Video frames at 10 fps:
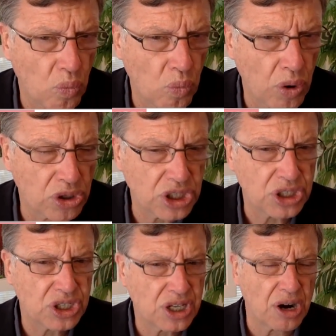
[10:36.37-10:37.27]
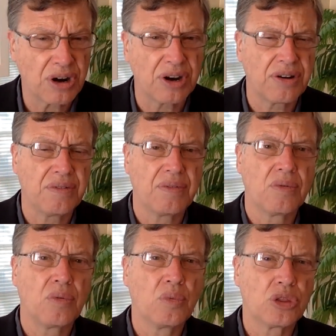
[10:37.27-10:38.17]
where she started
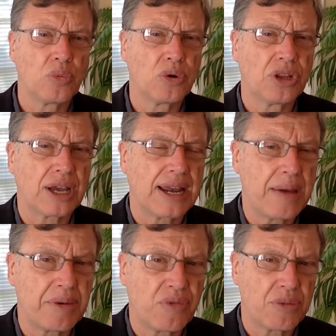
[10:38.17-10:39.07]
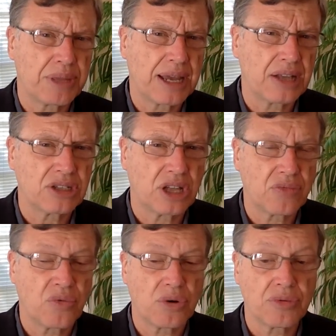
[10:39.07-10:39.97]
with the World Economic Forum and the Council
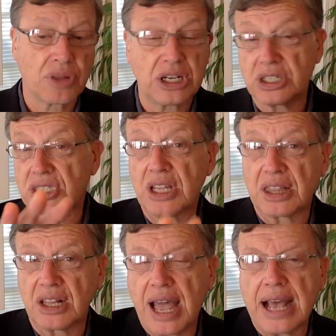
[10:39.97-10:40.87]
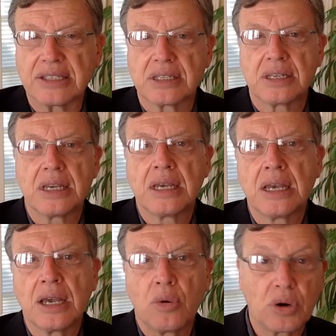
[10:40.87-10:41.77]
on Foreign Relations? Nonetheless,
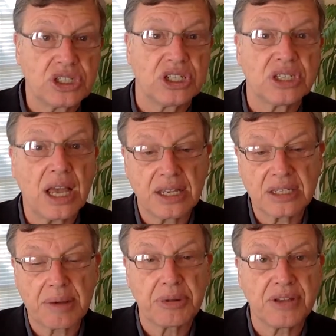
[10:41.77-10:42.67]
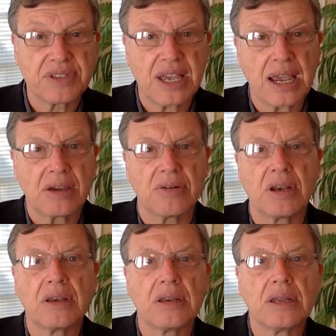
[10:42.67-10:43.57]
what she says, I believe, is
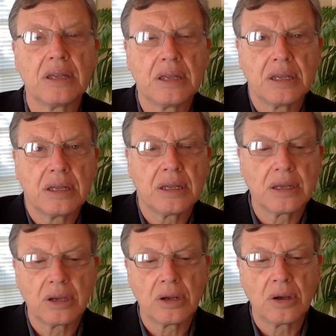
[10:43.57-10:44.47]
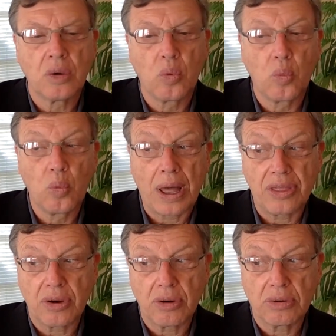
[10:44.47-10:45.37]
accurate.
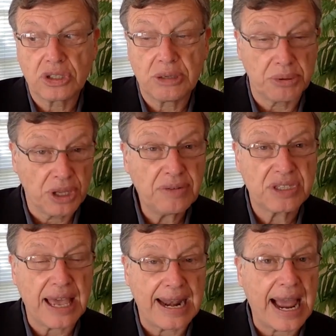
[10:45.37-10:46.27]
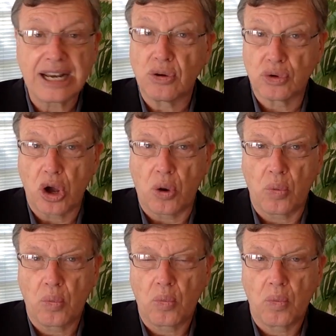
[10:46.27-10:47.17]
Whether she believes that, I don't know.
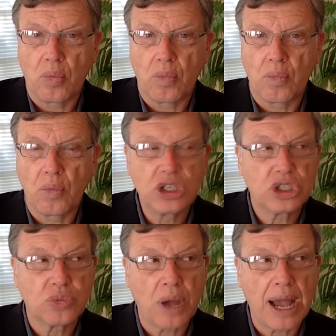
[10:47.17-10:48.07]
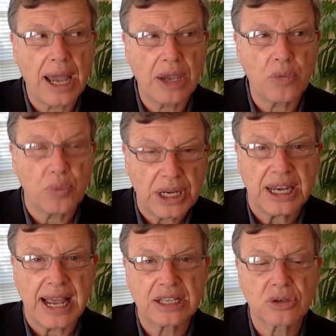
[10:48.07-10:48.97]
Which is why we
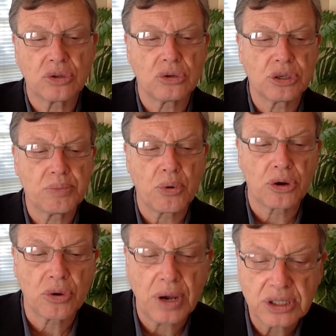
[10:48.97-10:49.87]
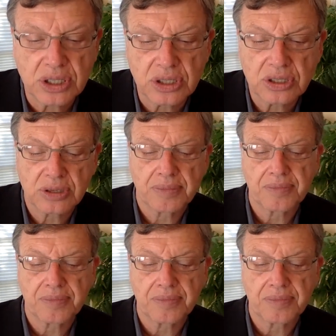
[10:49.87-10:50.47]
need to ask her those important questions.